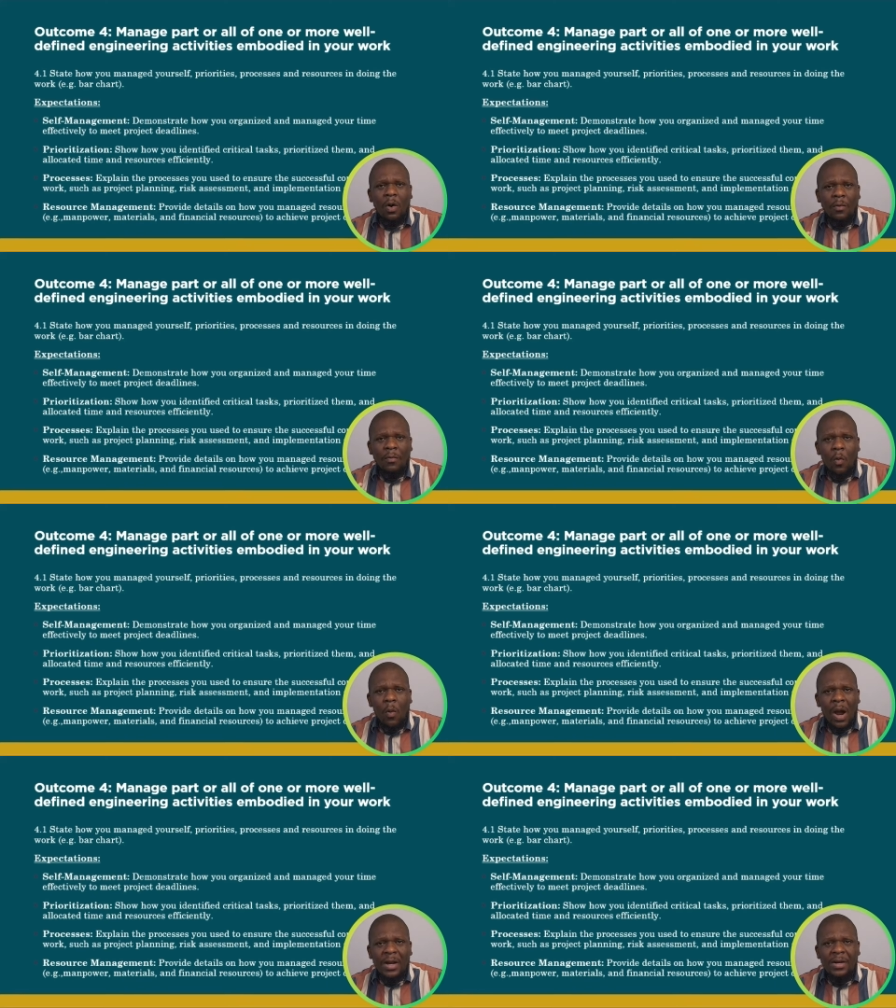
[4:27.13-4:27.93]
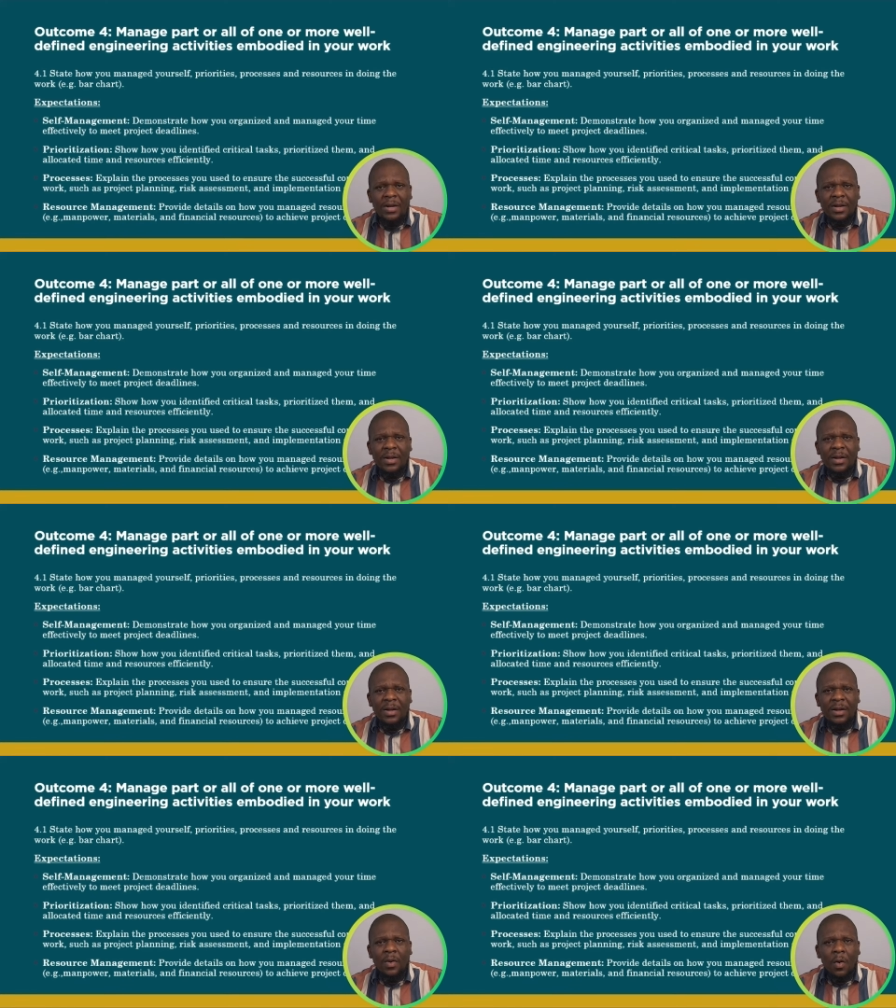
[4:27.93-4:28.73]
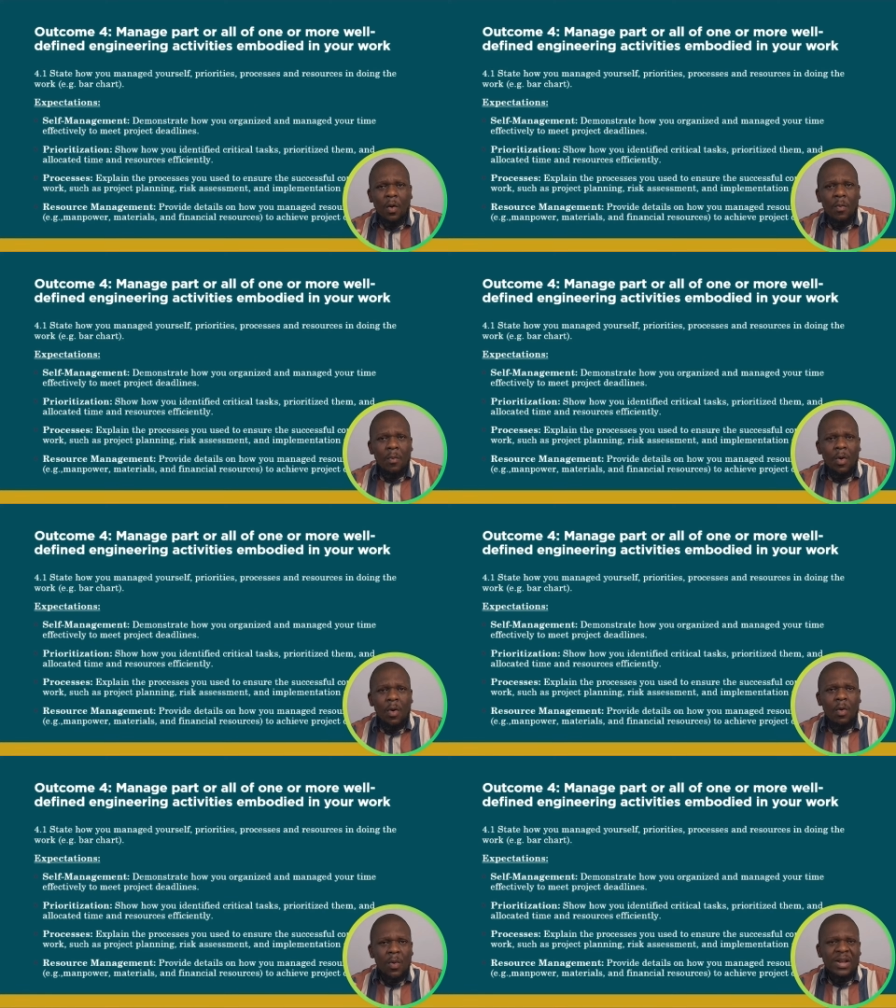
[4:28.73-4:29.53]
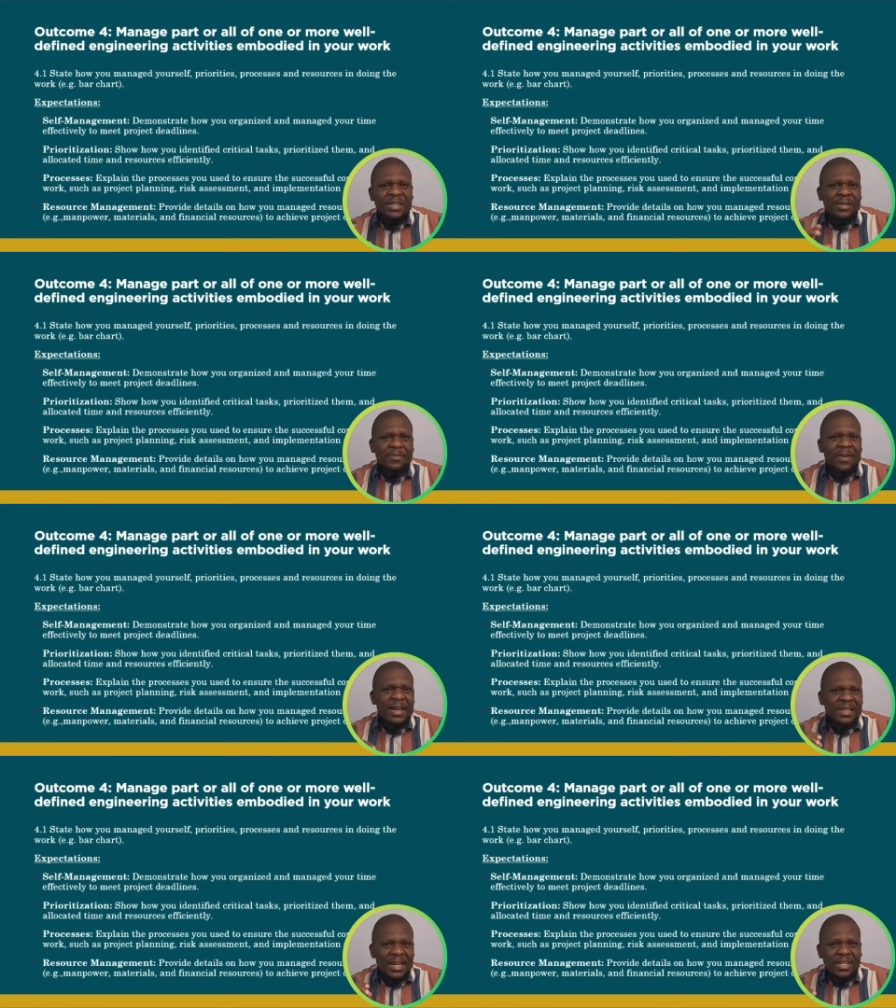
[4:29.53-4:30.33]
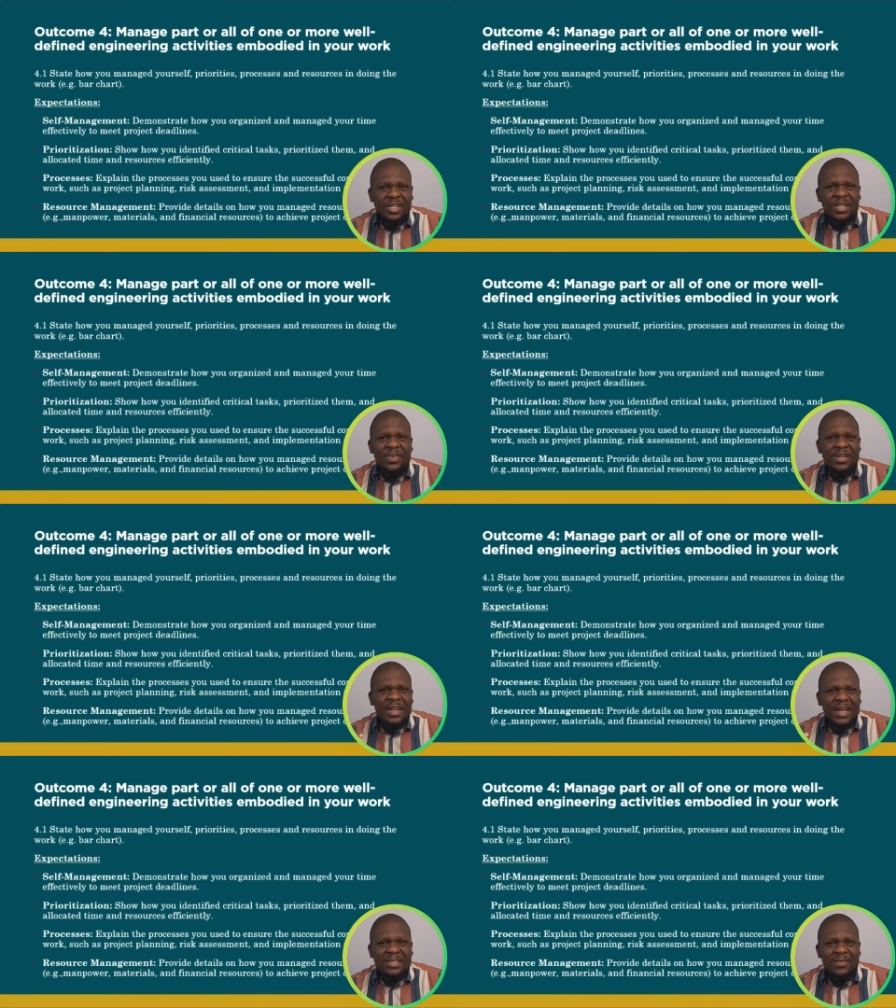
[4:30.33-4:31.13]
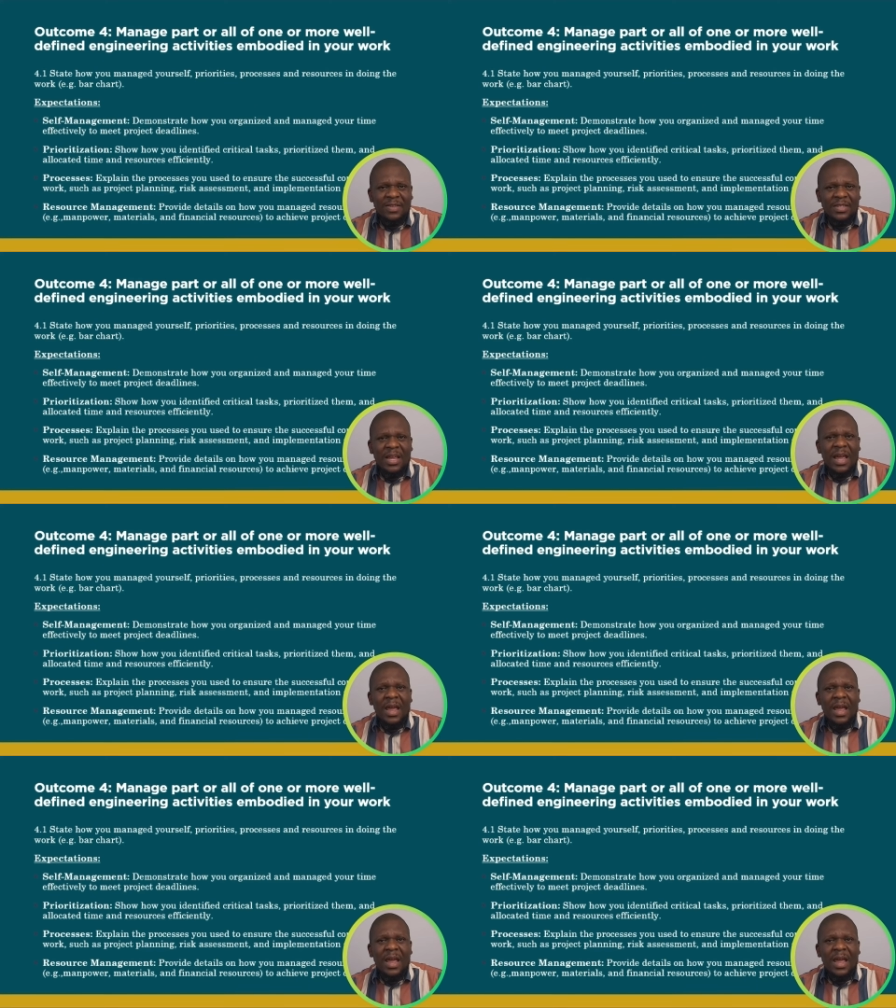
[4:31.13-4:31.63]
of one or more well-defined engineering activity